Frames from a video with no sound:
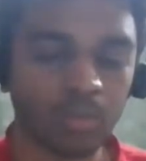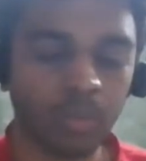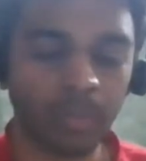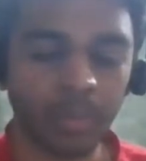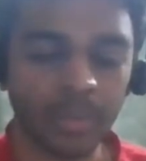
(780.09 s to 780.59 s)

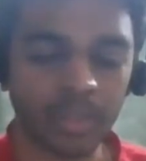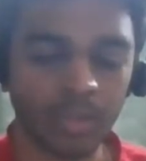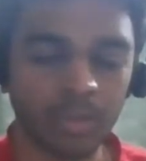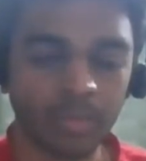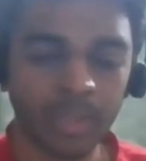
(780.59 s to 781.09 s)

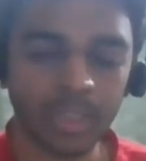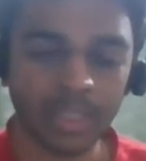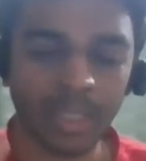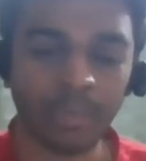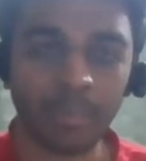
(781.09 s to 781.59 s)
1.02 means the
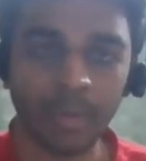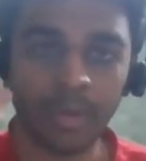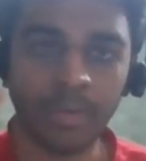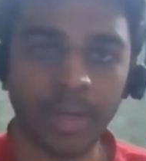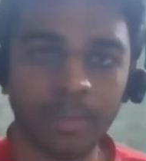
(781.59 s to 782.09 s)
same. You're
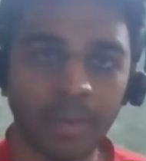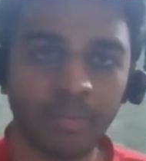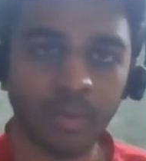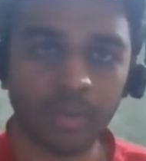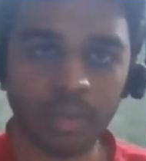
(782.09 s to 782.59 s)
dividing by
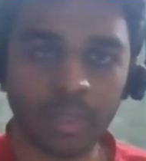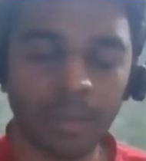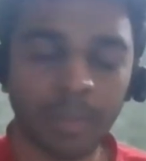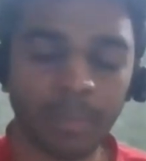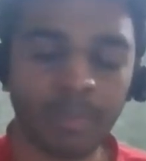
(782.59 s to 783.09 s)
4, so the
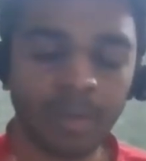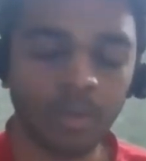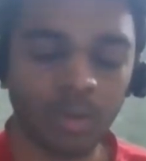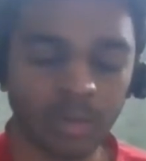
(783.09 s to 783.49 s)
same number will go on